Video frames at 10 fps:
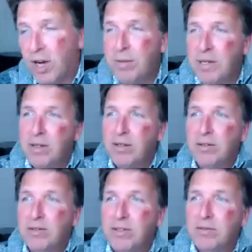I mean,
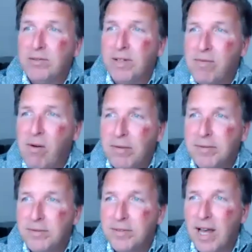the the, the,
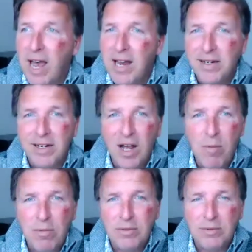the handling. Uh,
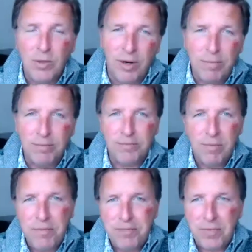well,
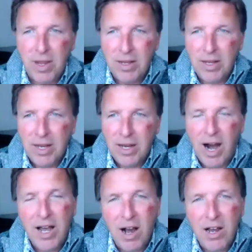
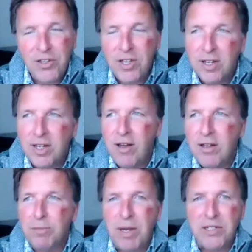I, I think uh,
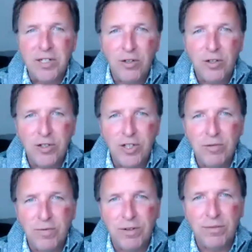the best thing you can do
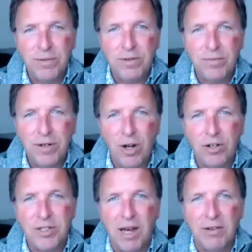for, for, for
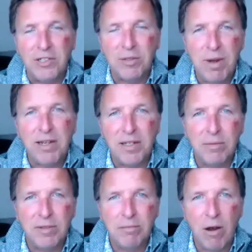lockdown is to make the,
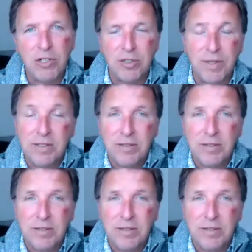the most of it.